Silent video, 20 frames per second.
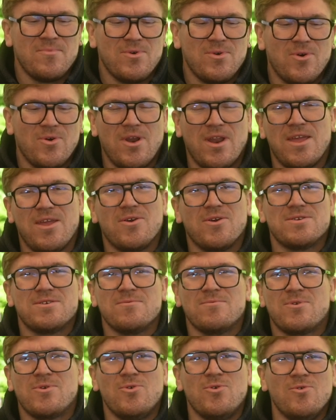Or like you got
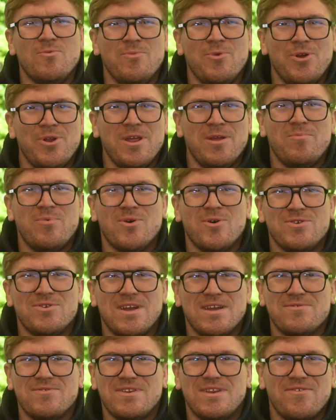some cool moody
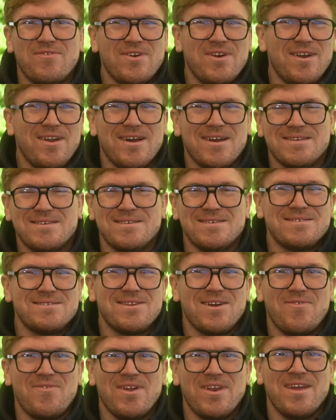portraits with different lights and
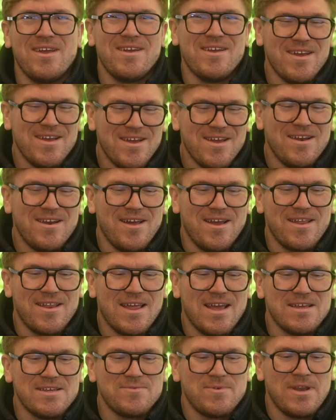stuff in it. Like
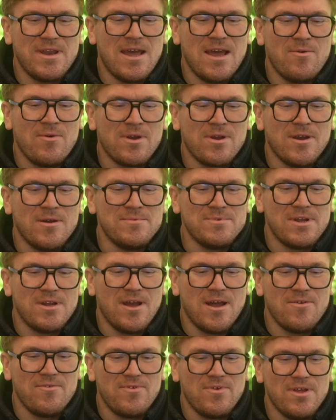that's when that one comes
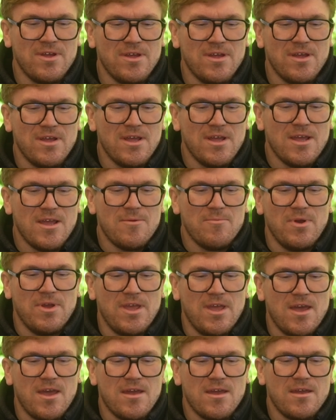alive. But
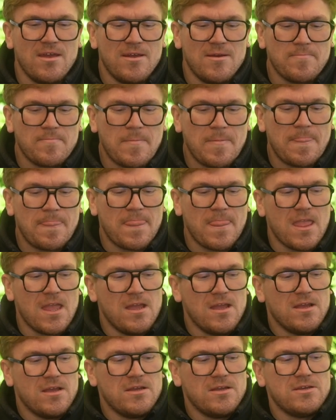yeah.
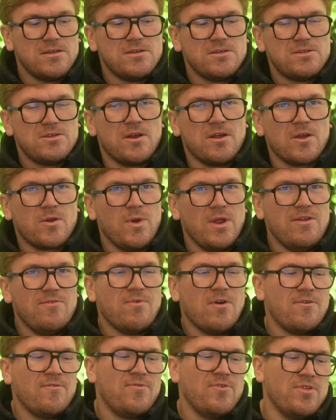So I'm going to quickly
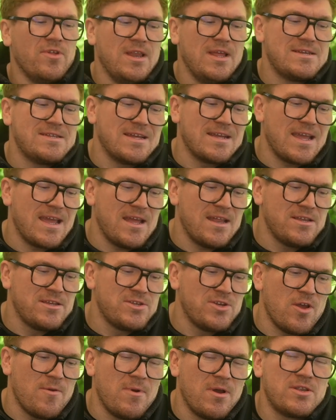run through the list again.
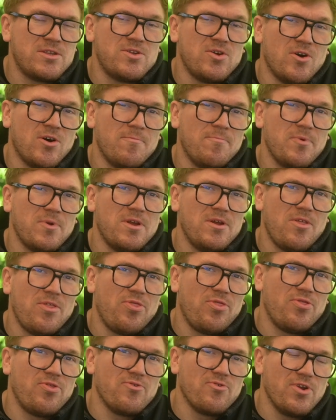So my top
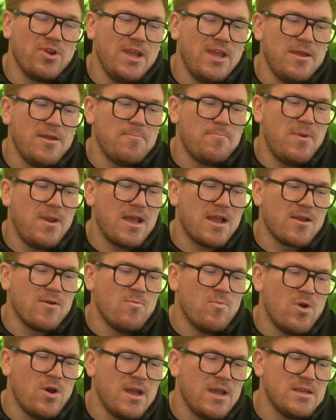3 black and
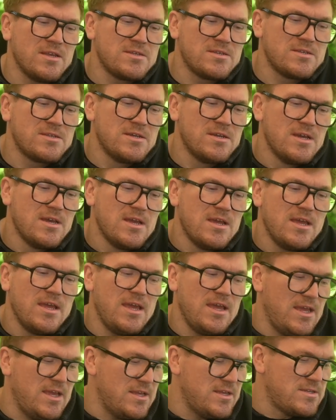whites
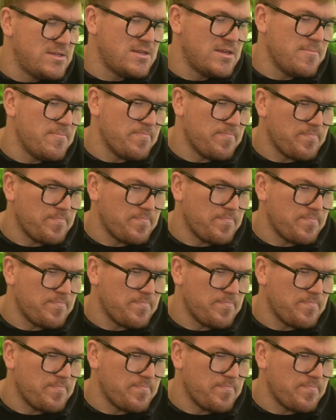is...